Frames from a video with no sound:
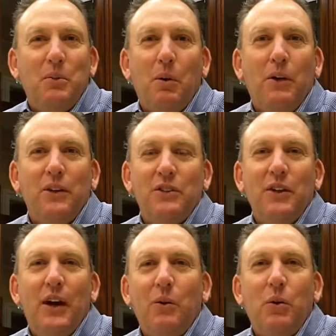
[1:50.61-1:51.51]
the ball doesn't
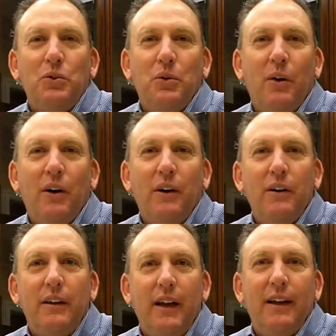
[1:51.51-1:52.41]
know how old you
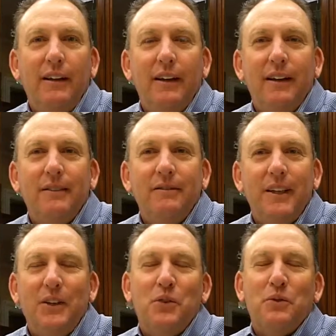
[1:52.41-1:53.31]
are, and um,
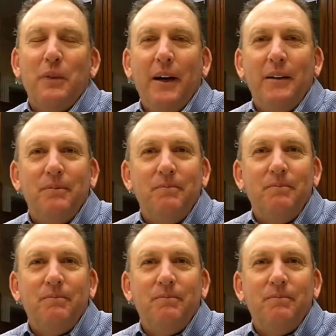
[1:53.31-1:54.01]
and go from there.